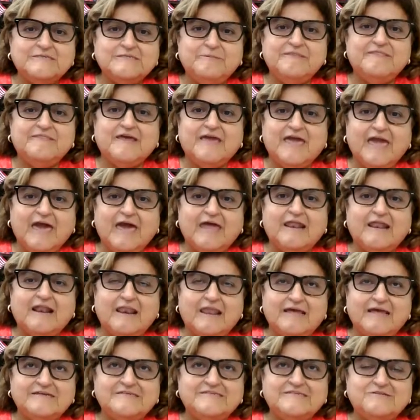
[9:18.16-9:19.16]
been the
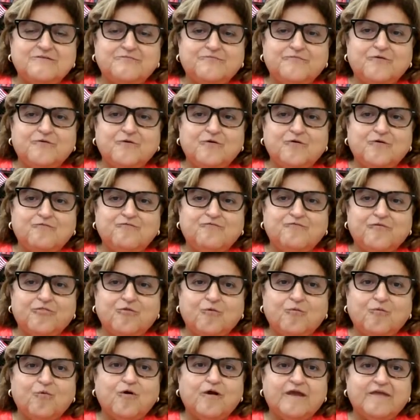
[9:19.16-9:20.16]
catalyst for
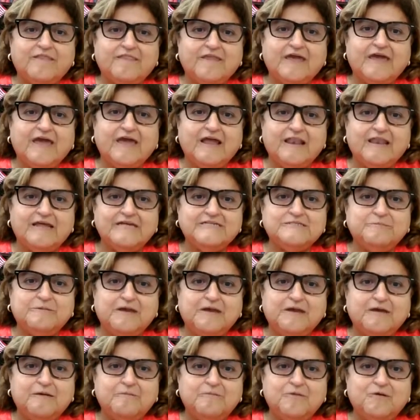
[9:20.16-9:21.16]
the work in the gay
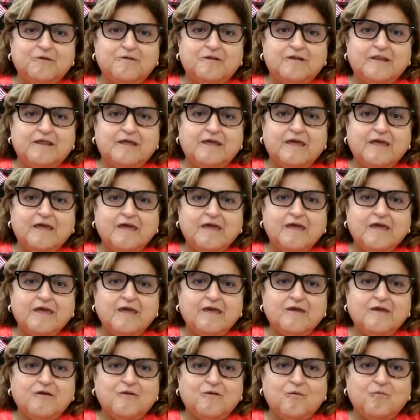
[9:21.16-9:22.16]
lesbian community.
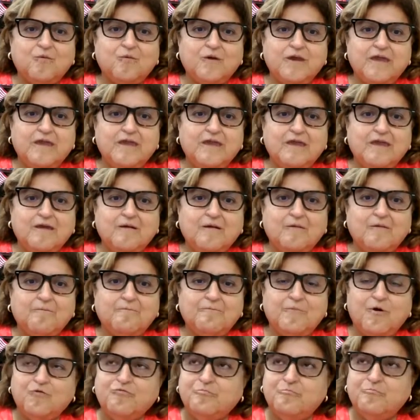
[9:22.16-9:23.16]
We
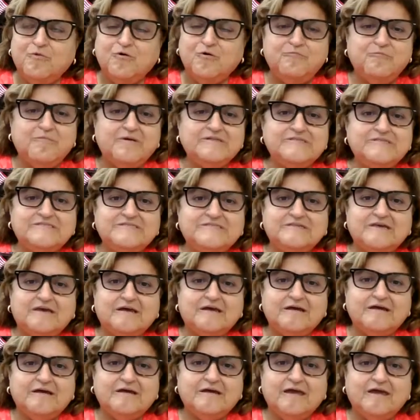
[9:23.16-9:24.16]
both movements
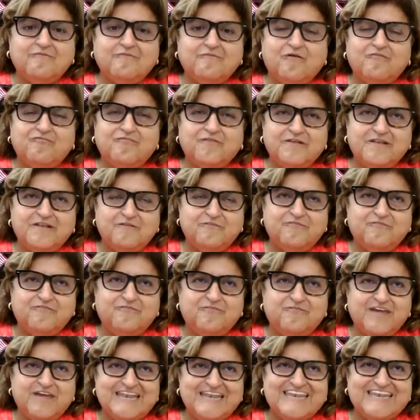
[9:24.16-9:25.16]
have often
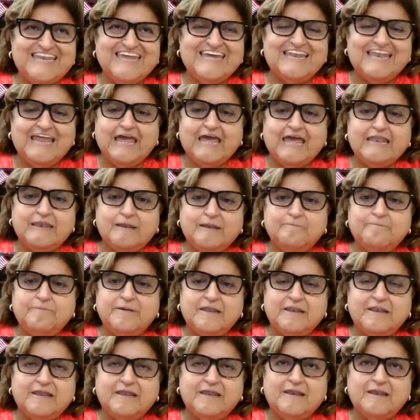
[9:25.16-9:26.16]
defended and
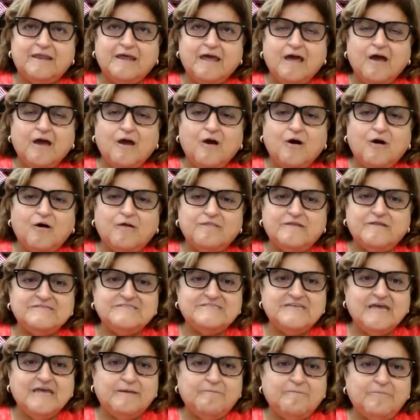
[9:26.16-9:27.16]
depended on the
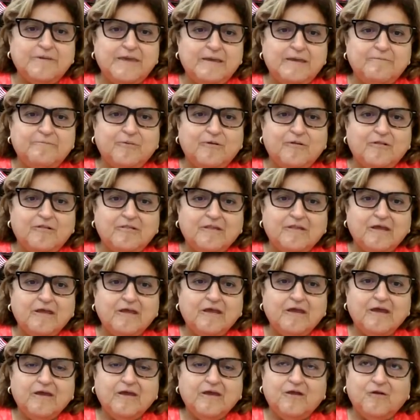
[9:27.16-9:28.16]
same people.
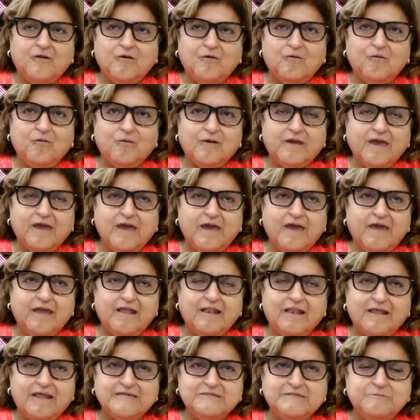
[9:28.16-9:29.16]

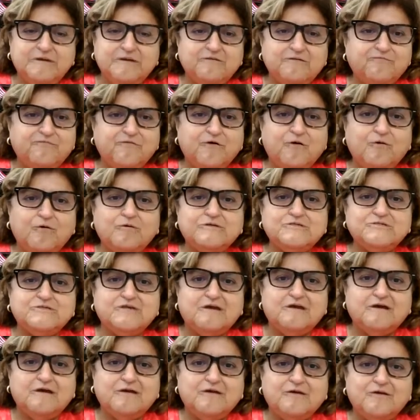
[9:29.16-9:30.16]
Gay, lesbian folks,
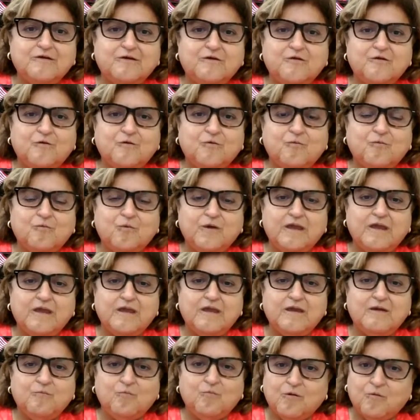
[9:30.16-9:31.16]

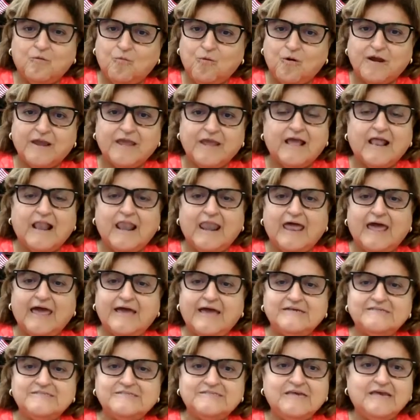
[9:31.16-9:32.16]
we're working
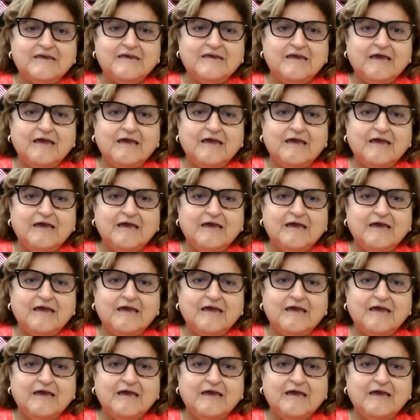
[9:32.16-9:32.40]
class.